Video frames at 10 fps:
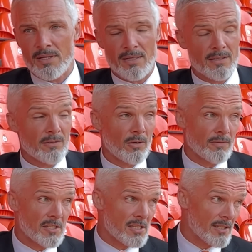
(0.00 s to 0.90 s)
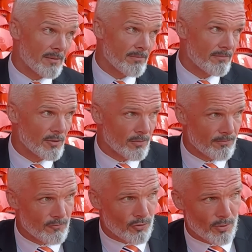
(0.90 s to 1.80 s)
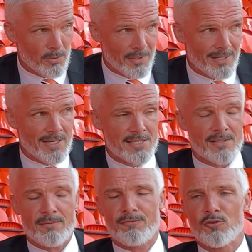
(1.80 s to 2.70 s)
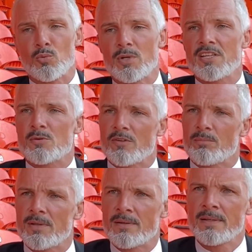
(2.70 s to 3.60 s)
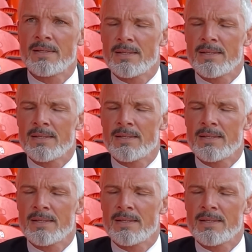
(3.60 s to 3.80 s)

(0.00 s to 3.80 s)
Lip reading: And obviously, you know, throughout the last few weeks, we've been